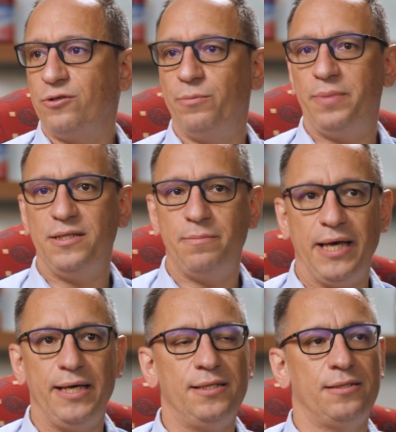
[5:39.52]
company
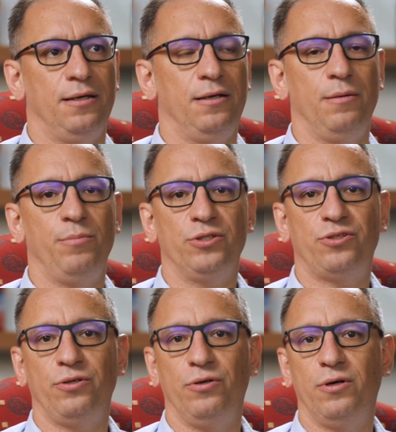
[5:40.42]
base,
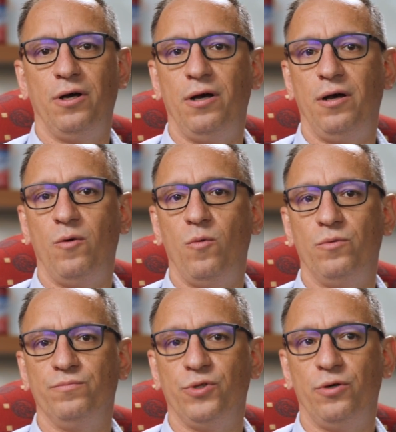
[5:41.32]
but
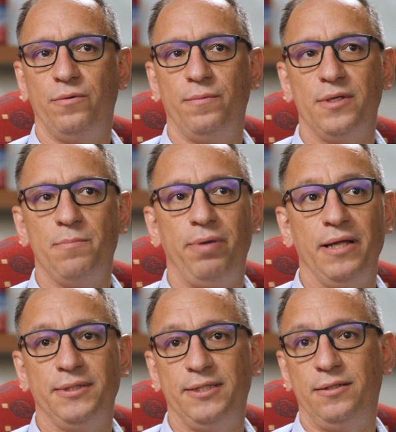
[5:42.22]

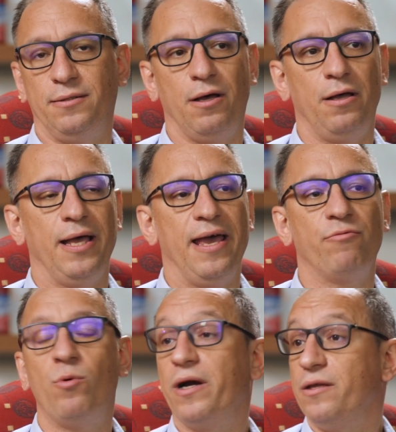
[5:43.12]
implanted
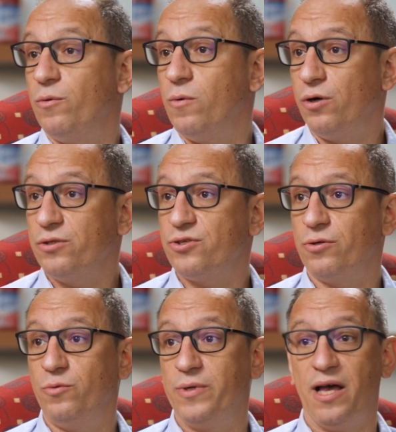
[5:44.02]
everywhere in the world.
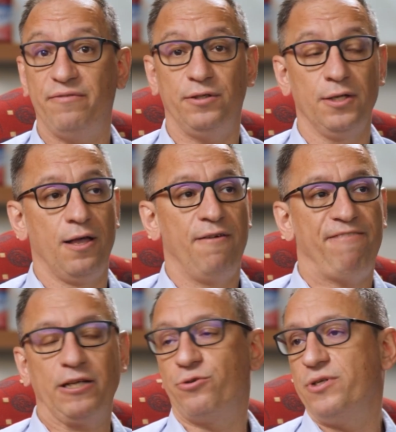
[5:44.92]
So we have
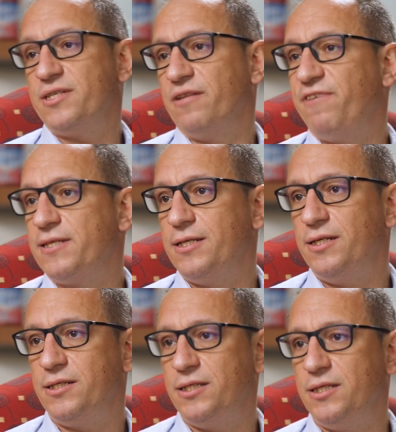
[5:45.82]
factories and
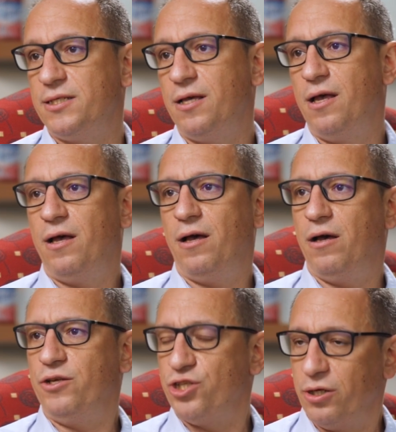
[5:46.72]
facilities
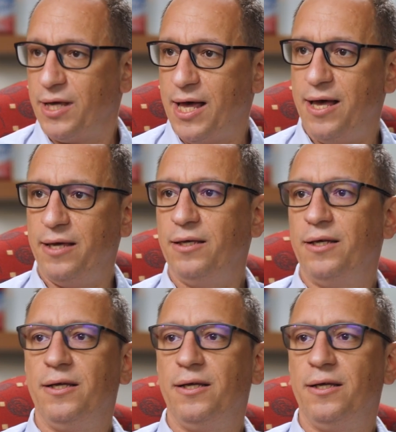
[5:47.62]
in Shanghai,